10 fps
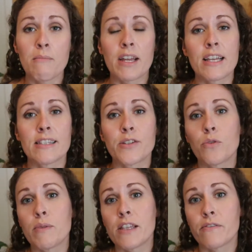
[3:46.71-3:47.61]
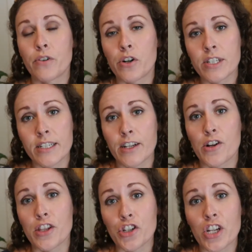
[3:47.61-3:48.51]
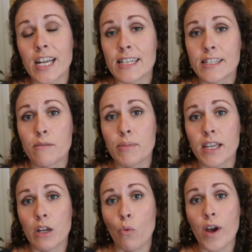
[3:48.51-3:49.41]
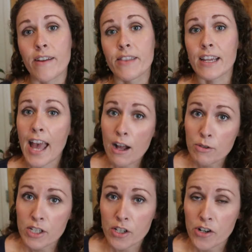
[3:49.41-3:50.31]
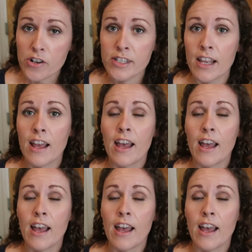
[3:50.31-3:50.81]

because this will be the first year that she gets to be one of the counselors